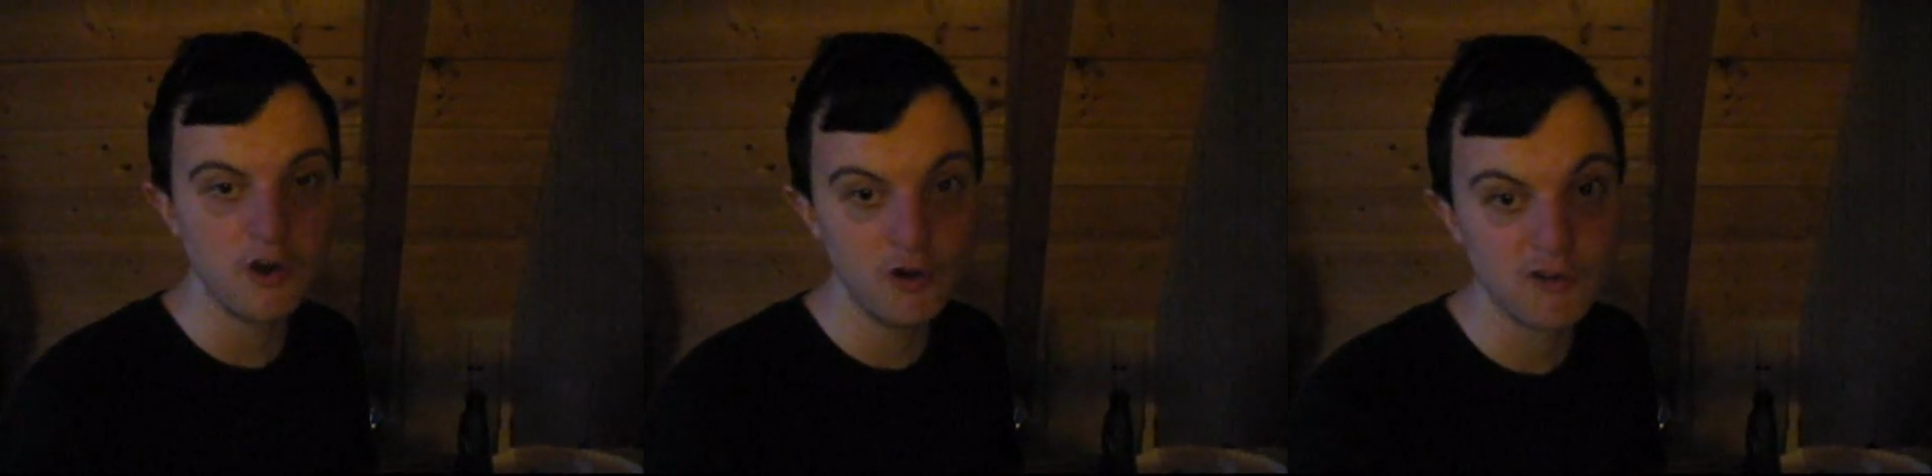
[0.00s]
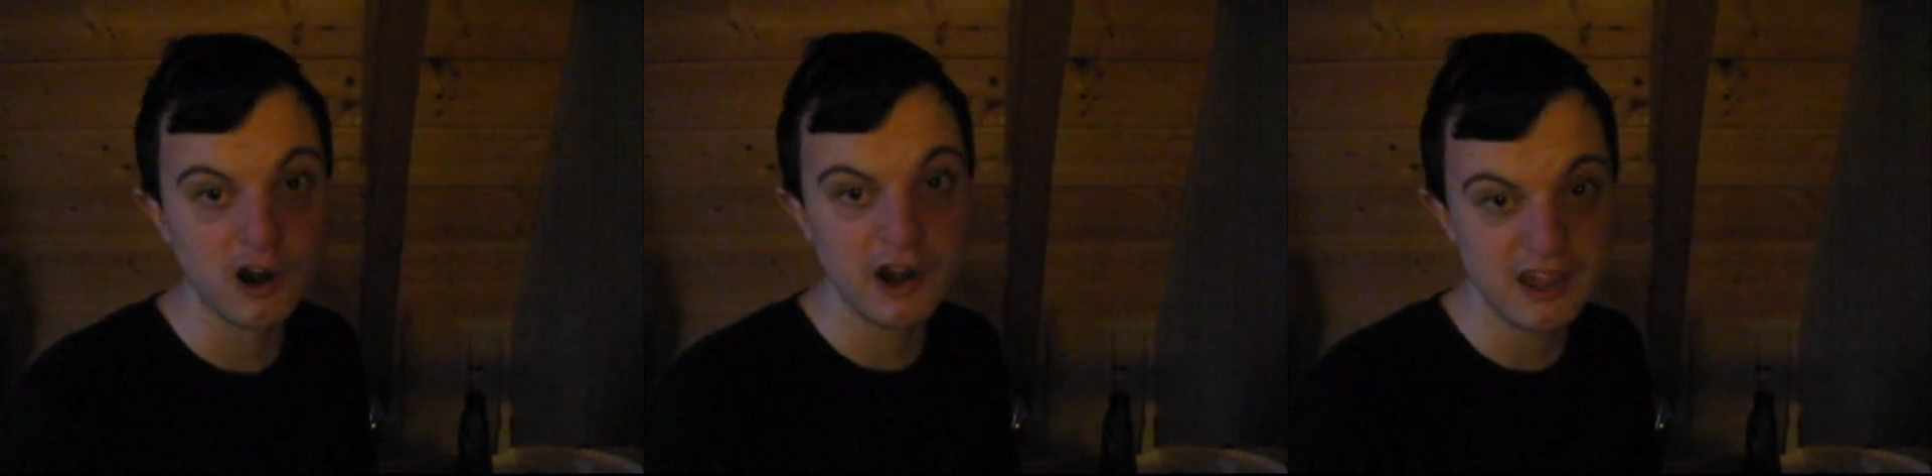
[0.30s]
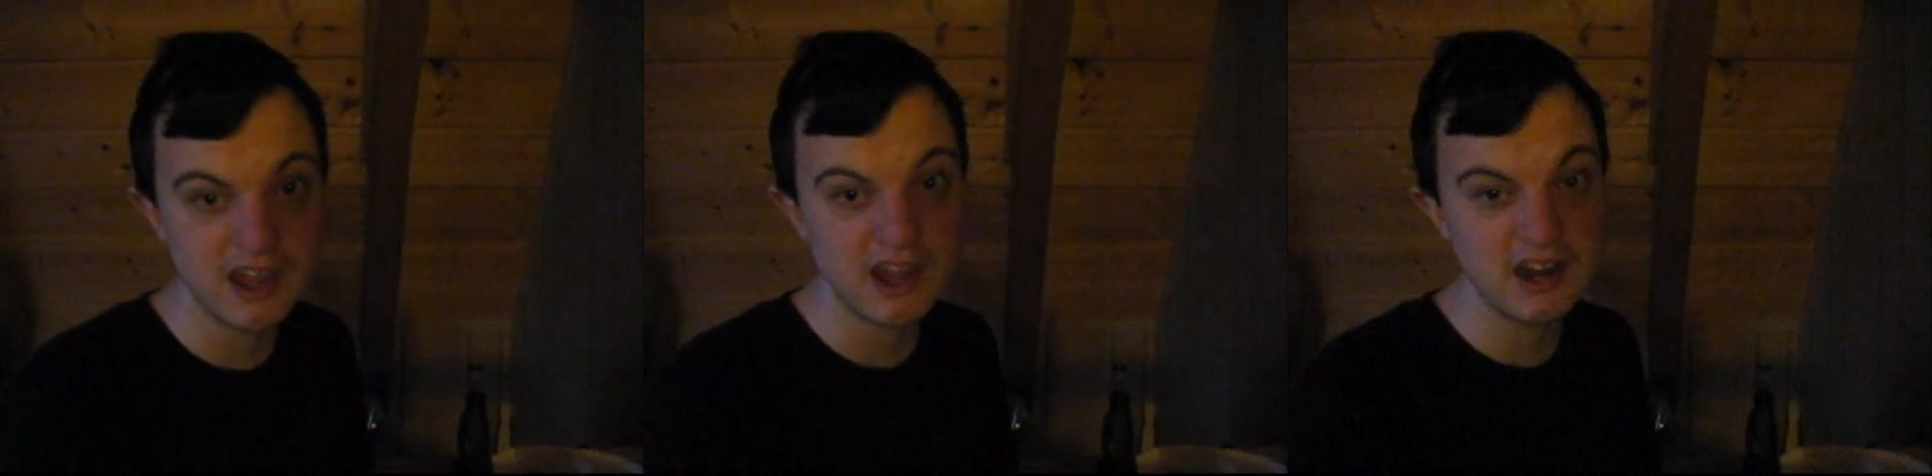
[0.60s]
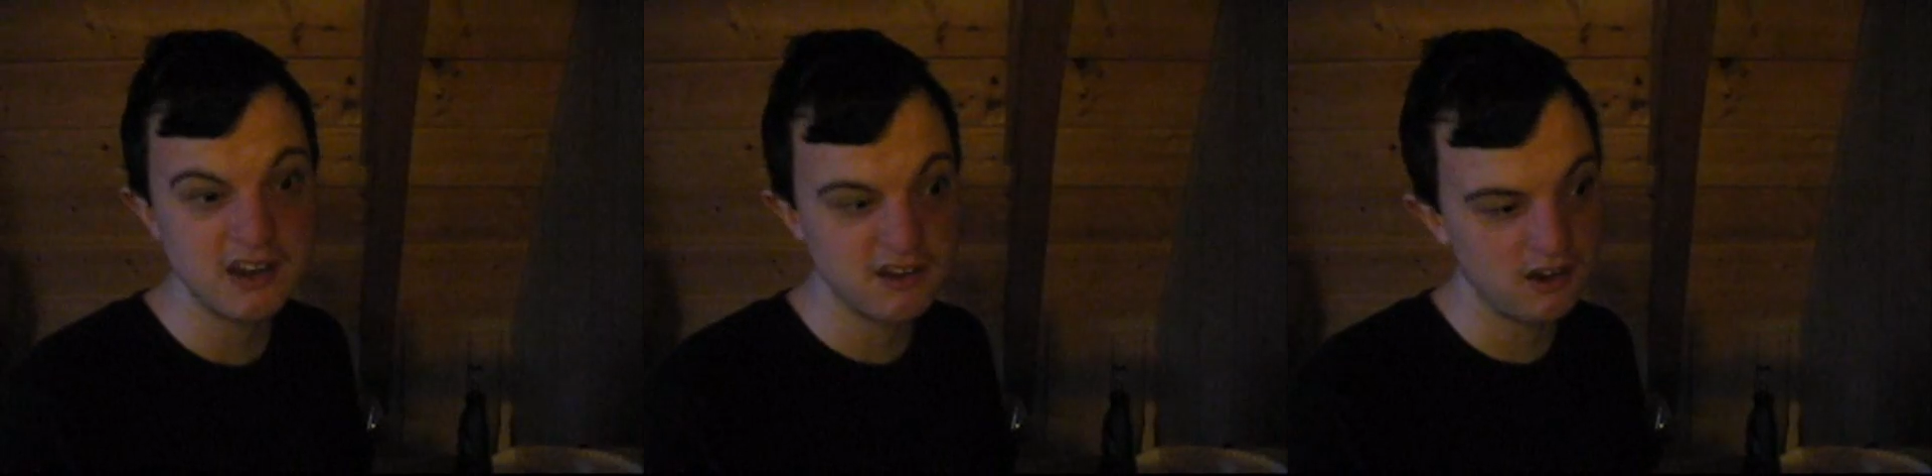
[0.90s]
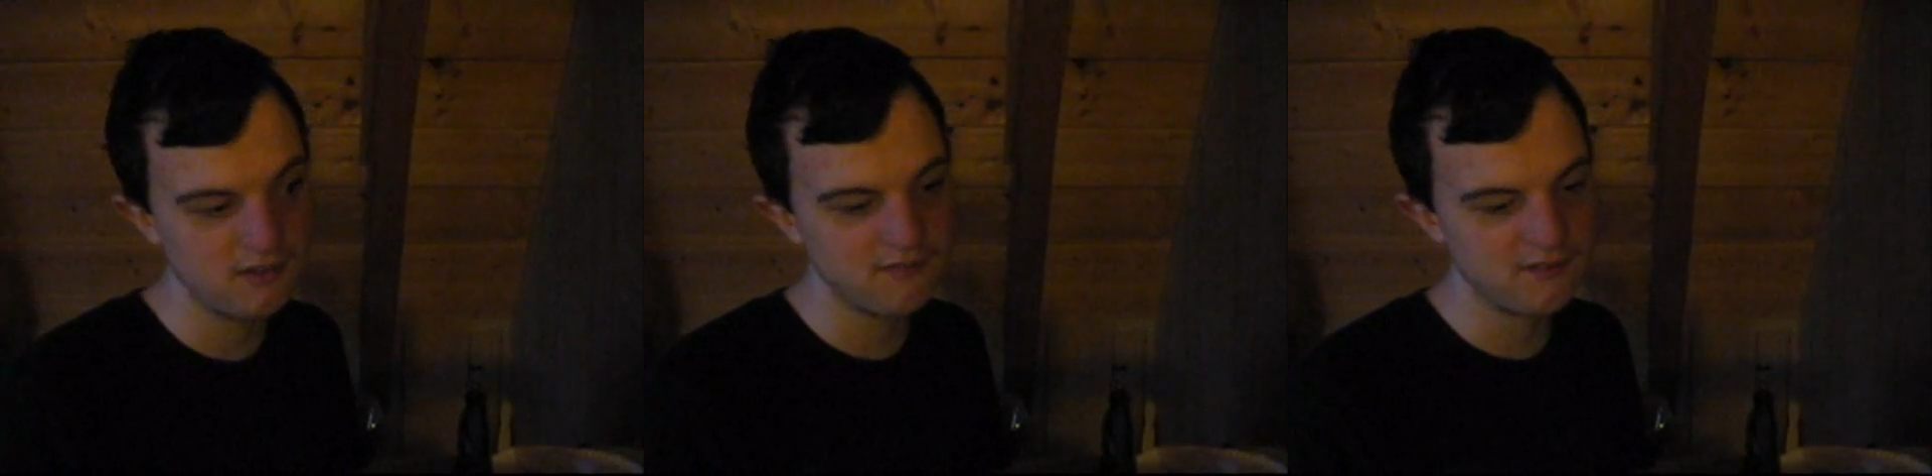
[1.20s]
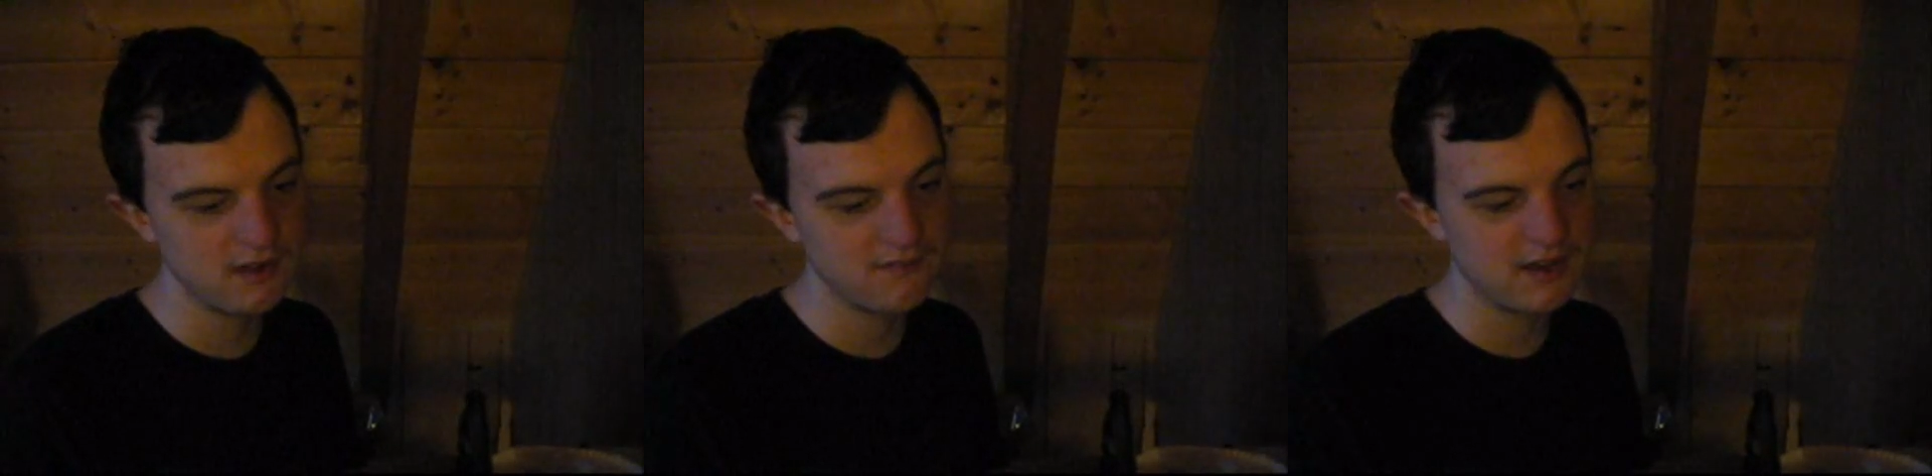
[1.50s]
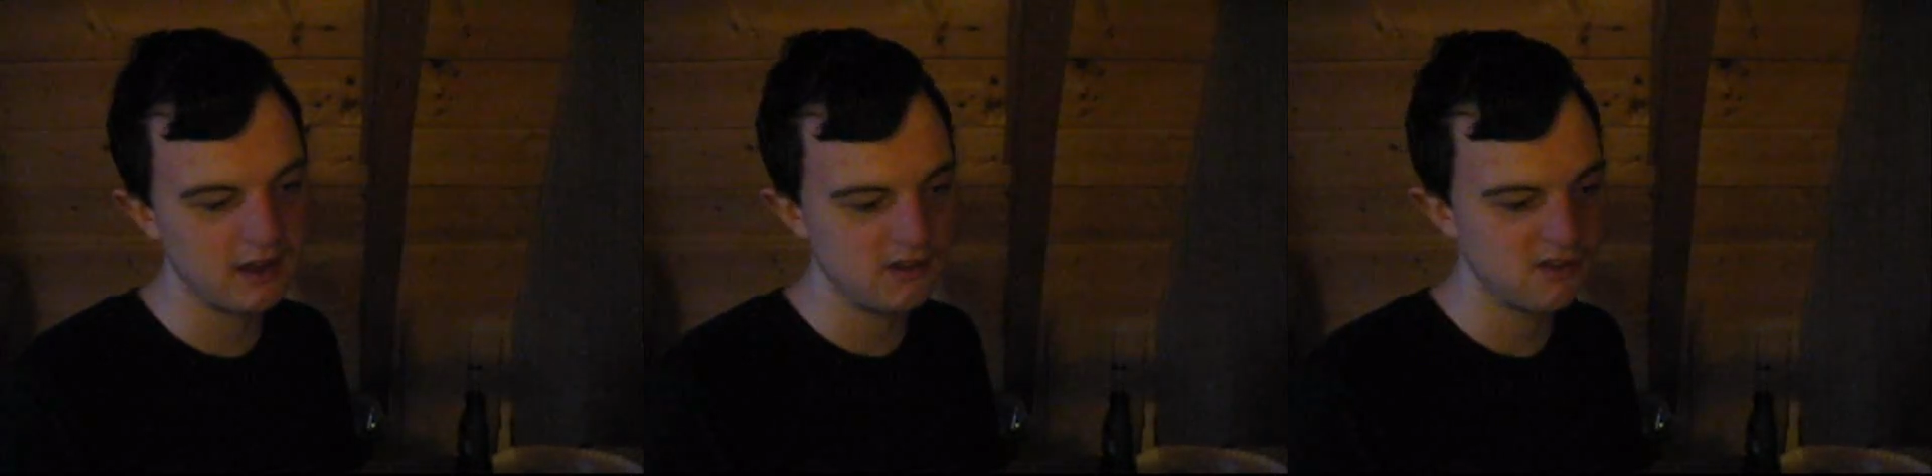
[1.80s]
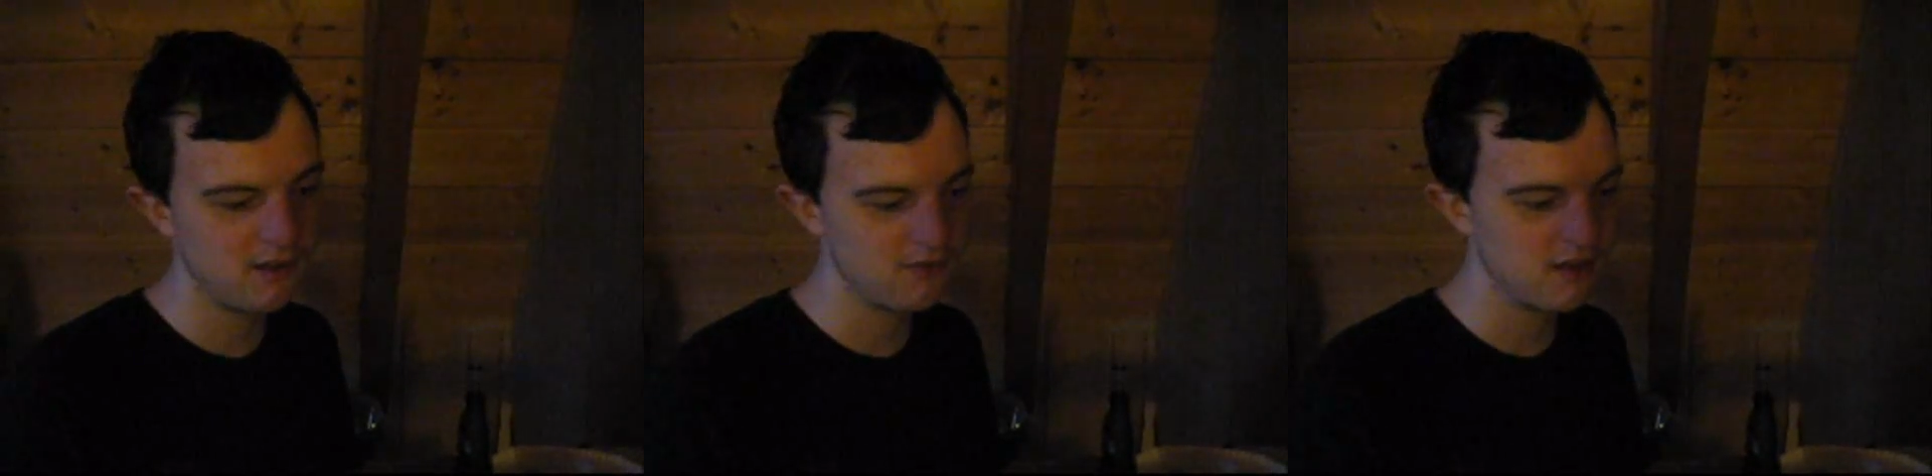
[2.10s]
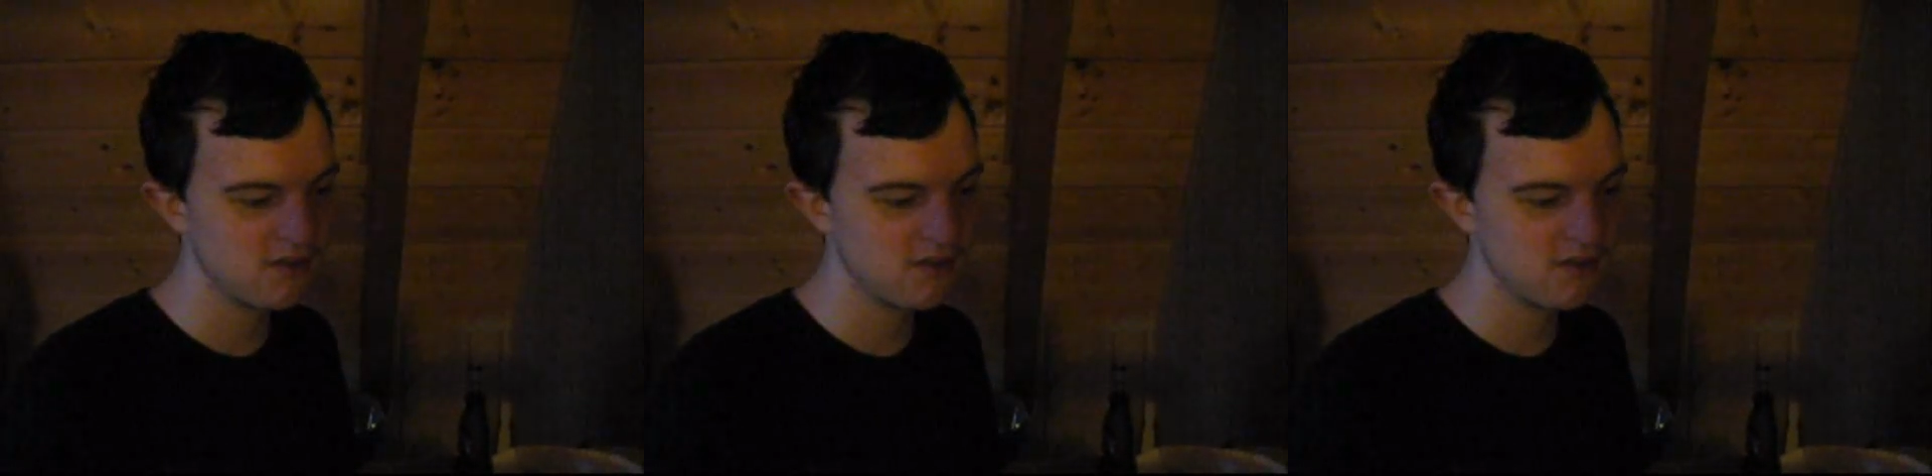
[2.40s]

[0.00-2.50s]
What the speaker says: over again until it finally solves it.